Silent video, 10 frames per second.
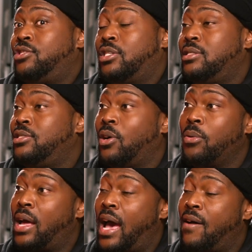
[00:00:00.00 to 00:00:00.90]
just
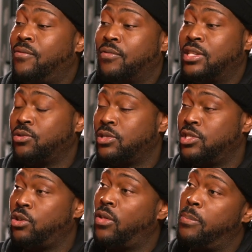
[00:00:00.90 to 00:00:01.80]
don't have the
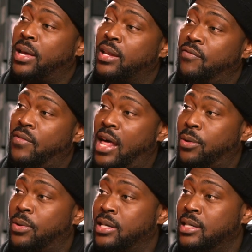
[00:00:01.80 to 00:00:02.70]
resources or the big enough
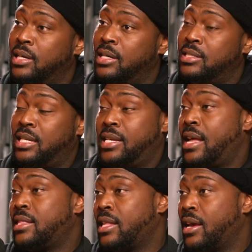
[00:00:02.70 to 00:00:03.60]
following to
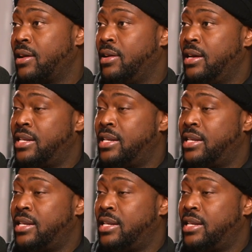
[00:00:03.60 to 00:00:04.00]
get there.